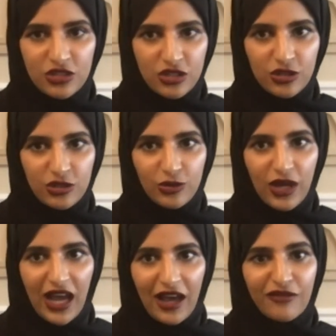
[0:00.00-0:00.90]
to
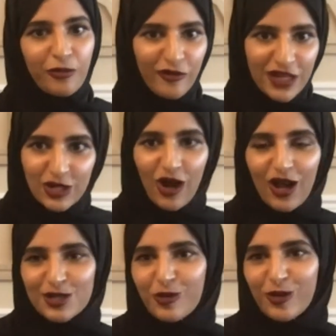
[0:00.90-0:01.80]
have Professor
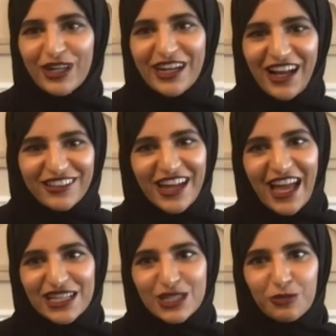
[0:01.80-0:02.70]
Osborn and other
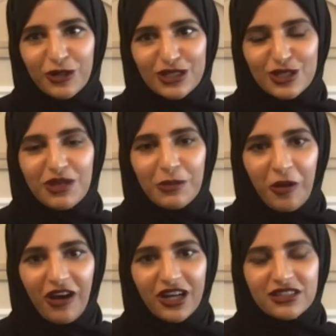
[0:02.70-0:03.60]
experts to be
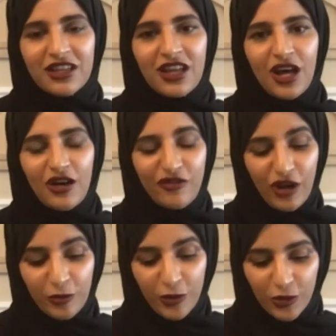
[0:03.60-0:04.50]
part of our
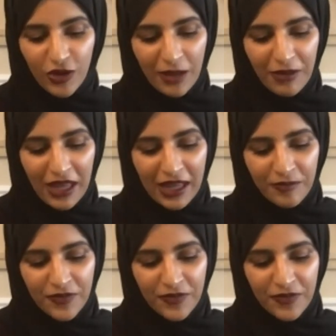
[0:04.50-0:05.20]
programming.